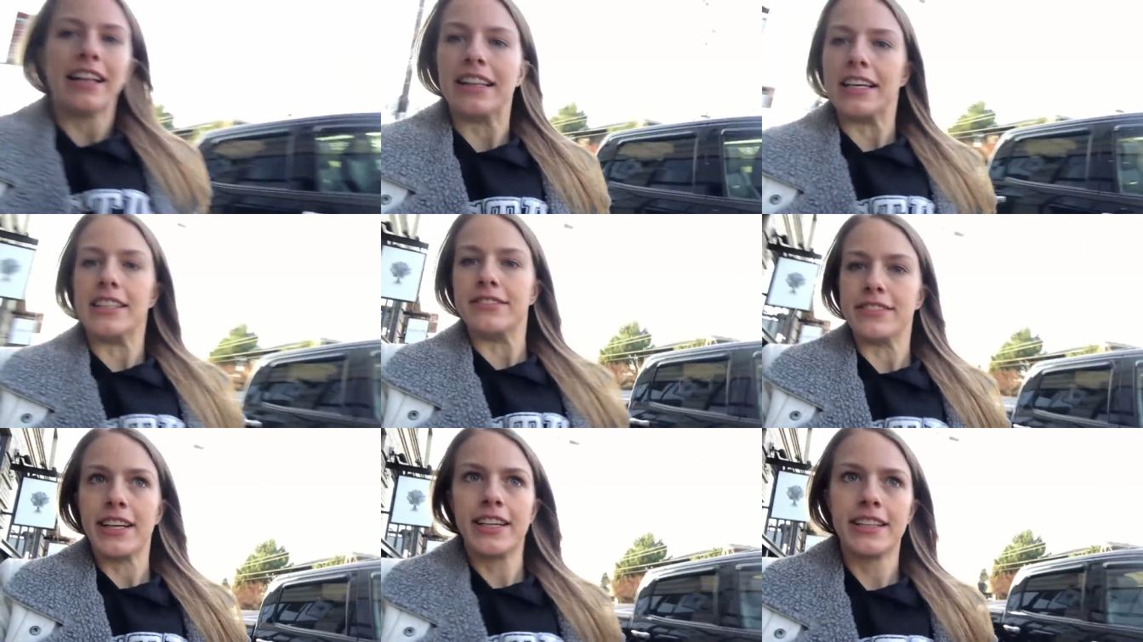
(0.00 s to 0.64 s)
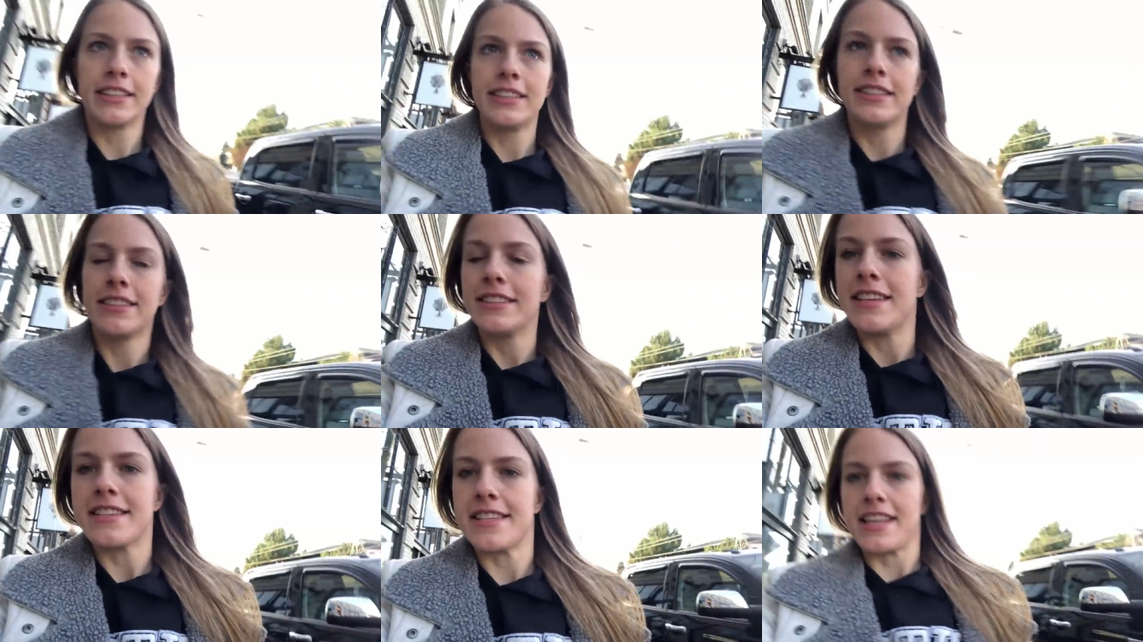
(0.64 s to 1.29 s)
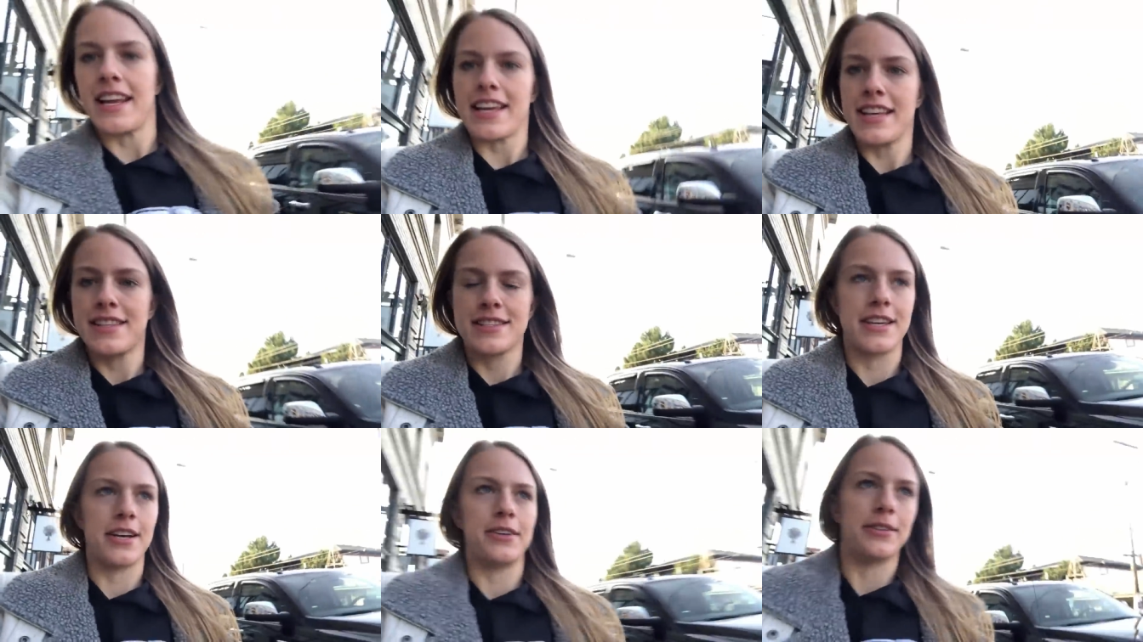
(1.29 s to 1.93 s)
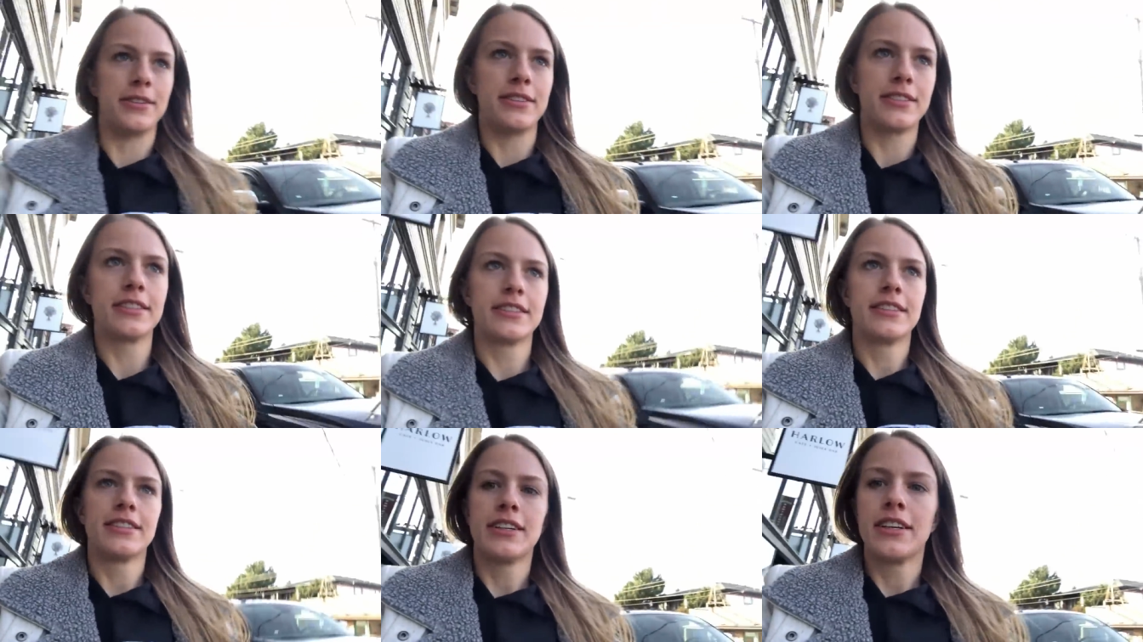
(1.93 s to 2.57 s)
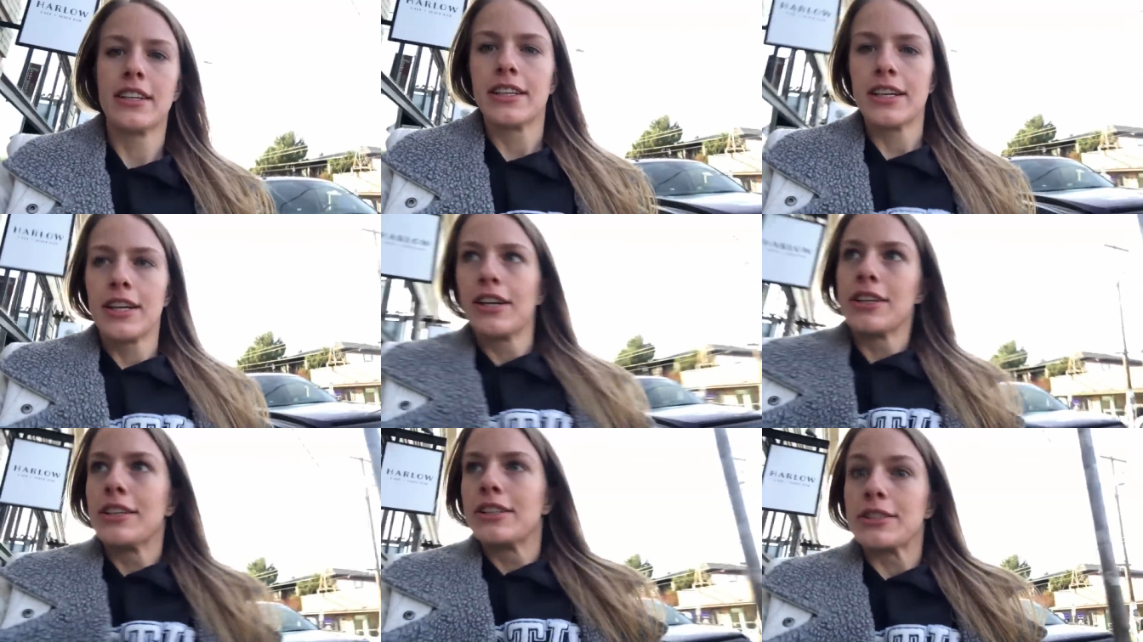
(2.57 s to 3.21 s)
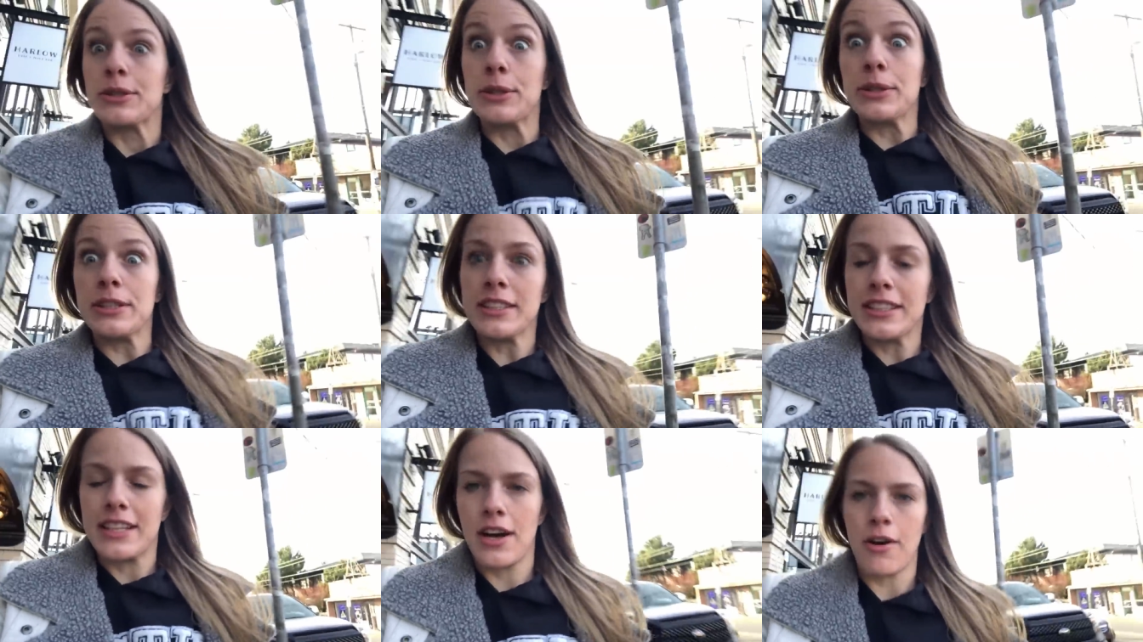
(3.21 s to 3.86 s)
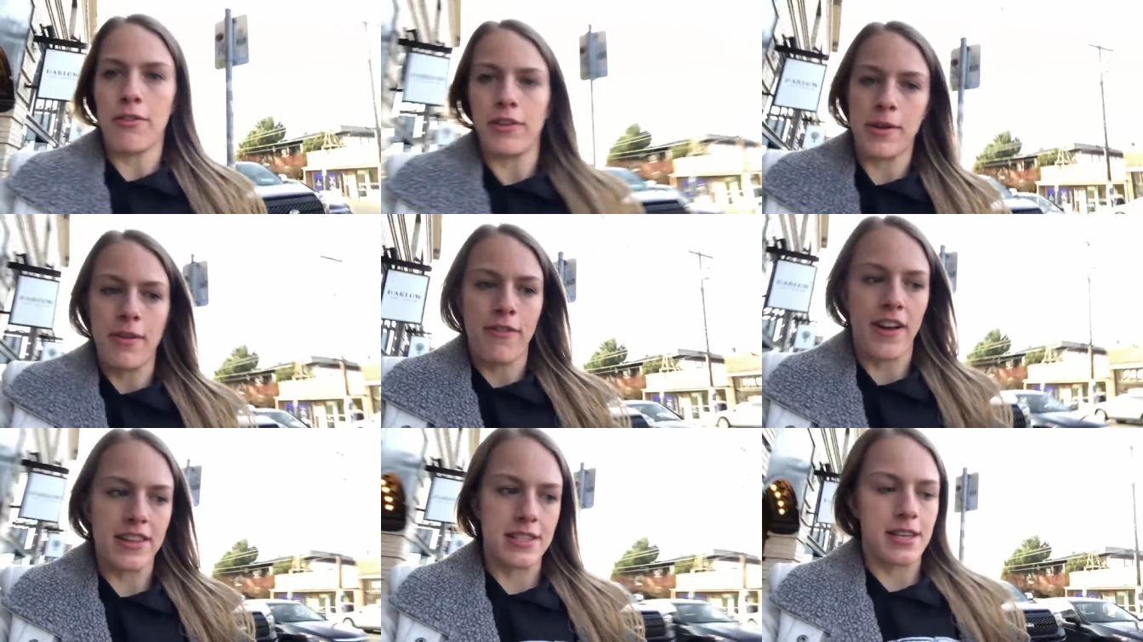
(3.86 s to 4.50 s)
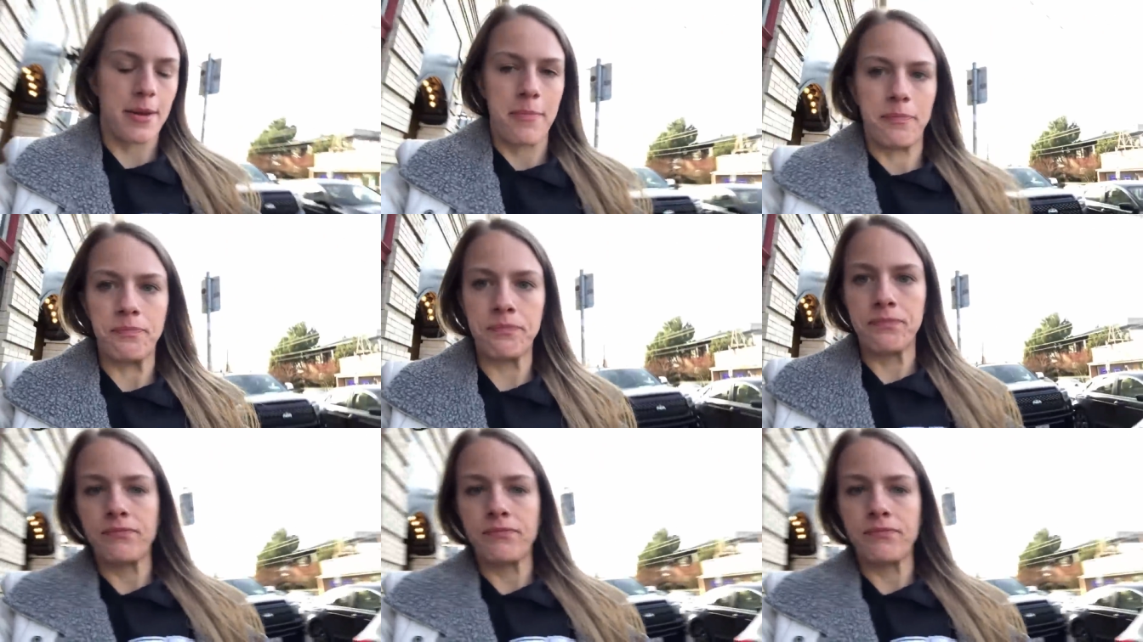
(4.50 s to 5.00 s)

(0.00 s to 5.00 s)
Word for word: i love this city it's so cool hopefully we find some